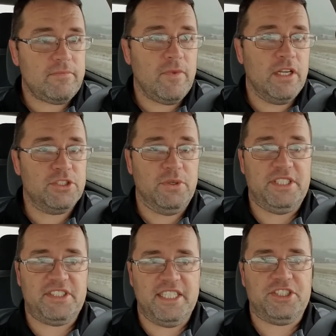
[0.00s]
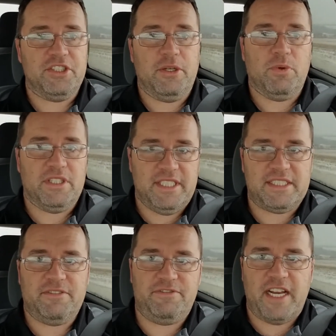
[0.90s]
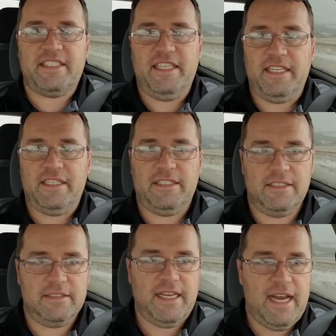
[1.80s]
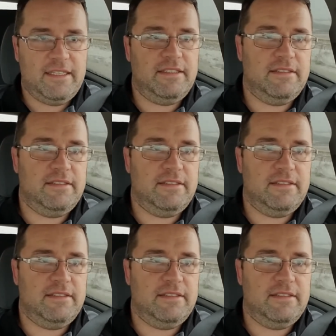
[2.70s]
So essentially, we're disinfecting that